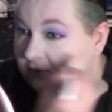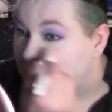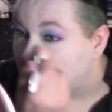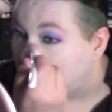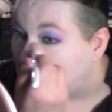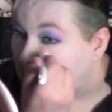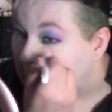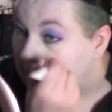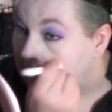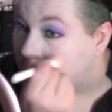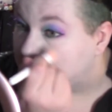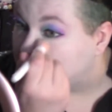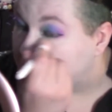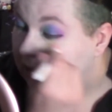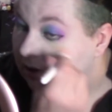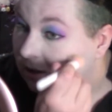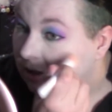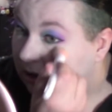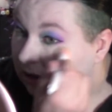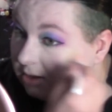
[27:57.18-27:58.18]
for my
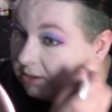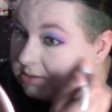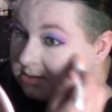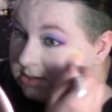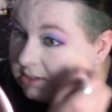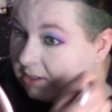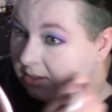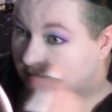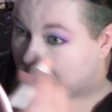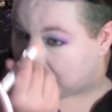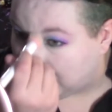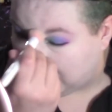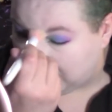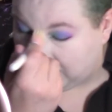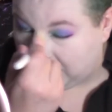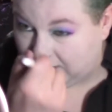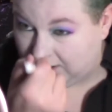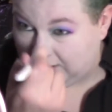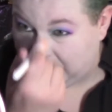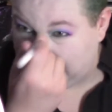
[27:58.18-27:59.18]
nail art.
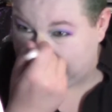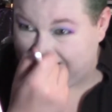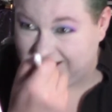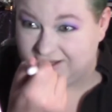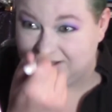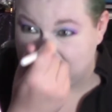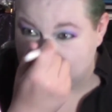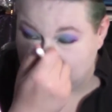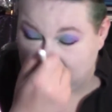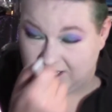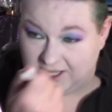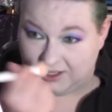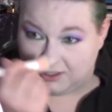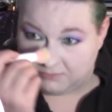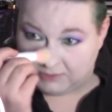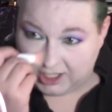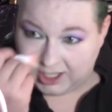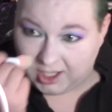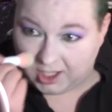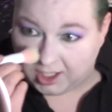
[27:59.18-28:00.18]
I could do an
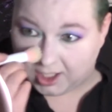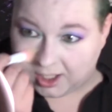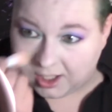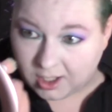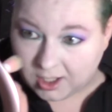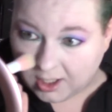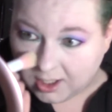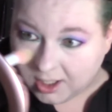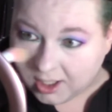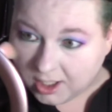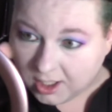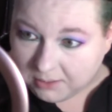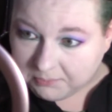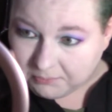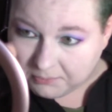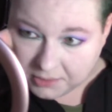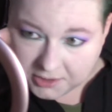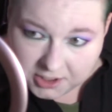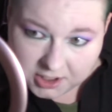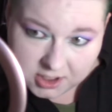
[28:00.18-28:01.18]
AMA,
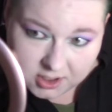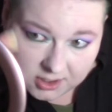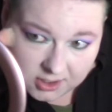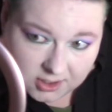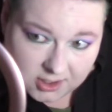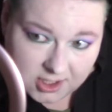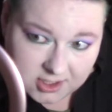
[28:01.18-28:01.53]
but a